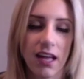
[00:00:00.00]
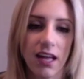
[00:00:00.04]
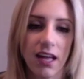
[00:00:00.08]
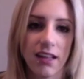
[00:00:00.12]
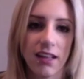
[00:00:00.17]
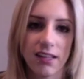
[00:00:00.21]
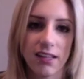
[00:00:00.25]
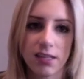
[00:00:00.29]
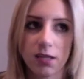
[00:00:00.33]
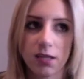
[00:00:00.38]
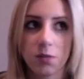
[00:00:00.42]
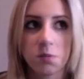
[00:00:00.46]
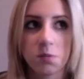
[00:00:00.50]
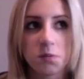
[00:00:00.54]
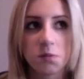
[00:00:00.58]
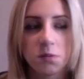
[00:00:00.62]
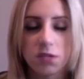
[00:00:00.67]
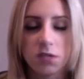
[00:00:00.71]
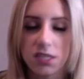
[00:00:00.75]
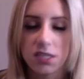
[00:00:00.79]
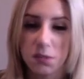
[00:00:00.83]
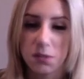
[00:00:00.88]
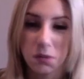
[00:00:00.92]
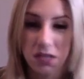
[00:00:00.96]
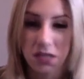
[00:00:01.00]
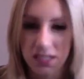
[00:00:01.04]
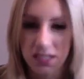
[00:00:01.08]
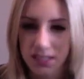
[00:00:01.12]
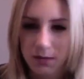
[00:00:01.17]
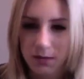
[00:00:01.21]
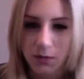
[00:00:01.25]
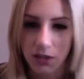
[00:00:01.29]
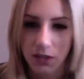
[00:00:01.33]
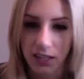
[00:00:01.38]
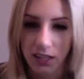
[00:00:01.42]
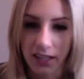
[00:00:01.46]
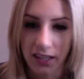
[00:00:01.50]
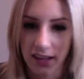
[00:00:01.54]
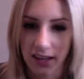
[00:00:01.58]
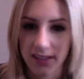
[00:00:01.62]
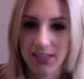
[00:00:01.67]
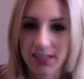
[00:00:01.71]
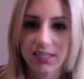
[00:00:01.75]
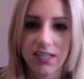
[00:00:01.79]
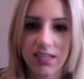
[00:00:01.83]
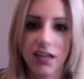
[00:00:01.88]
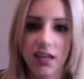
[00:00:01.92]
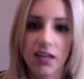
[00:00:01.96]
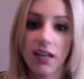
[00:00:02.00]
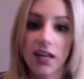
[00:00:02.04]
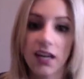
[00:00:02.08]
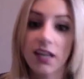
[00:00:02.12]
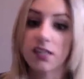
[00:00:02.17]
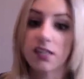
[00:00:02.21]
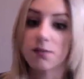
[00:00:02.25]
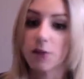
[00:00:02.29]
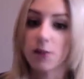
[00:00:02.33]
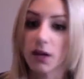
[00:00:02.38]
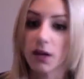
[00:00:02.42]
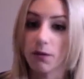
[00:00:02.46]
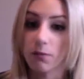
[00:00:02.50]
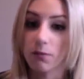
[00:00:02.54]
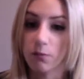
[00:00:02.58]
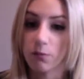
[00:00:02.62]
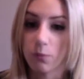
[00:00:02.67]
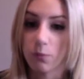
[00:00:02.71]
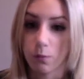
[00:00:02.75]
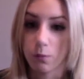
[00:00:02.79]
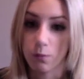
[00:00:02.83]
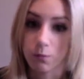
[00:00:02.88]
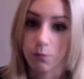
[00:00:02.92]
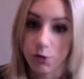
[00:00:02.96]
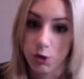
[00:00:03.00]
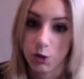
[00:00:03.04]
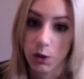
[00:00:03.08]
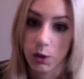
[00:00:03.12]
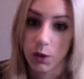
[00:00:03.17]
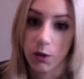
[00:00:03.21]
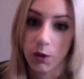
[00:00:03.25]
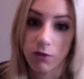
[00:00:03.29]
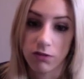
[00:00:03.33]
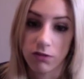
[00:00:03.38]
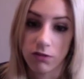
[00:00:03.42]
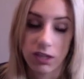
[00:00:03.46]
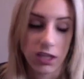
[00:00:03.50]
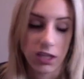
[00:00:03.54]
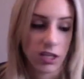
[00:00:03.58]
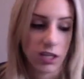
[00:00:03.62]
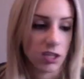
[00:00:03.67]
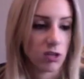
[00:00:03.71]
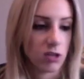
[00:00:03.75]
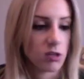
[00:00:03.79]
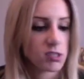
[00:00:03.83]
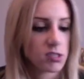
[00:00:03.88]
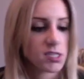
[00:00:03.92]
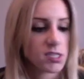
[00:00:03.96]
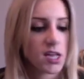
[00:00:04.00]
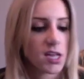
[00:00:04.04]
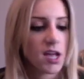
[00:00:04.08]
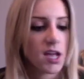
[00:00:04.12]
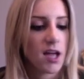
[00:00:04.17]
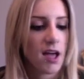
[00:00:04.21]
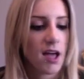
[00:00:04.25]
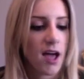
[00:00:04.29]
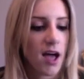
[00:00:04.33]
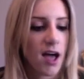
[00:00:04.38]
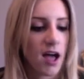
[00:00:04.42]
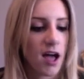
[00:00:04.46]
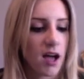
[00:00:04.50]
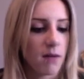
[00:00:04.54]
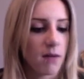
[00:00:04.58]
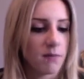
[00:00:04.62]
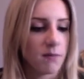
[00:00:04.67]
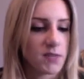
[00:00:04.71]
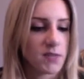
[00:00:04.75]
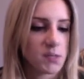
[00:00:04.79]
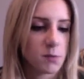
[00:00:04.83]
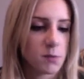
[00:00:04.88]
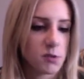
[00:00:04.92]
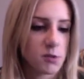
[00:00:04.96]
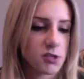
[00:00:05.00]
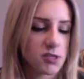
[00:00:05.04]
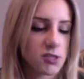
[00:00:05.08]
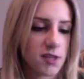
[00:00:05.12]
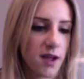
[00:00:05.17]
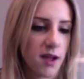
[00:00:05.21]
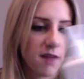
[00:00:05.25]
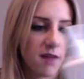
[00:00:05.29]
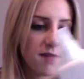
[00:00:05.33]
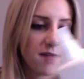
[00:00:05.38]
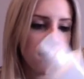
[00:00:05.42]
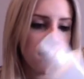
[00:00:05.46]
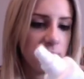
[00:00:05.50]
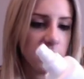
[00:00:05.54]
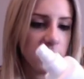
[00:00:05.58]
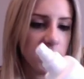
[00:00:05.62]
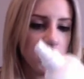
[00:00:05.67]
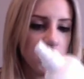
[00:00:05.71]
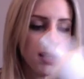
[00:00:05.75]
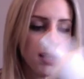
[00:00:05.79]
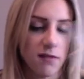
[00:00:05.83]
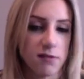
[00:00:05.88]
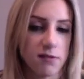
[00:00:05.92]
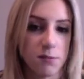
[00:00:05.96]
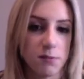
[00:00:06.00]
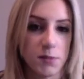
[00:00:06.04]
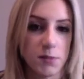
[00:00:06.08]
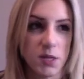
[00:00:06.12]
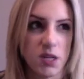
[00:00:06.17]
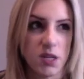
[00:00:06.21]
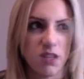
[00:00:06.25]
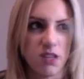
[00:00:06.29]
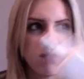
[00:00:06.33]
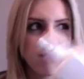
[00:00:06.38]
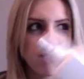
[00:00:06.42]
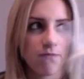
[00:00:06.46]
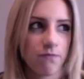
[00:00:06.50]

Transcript: This isn't this one isn't really necessary, I guess, but I'm showing you everything I use. Um, this one just kind of I feel like gives me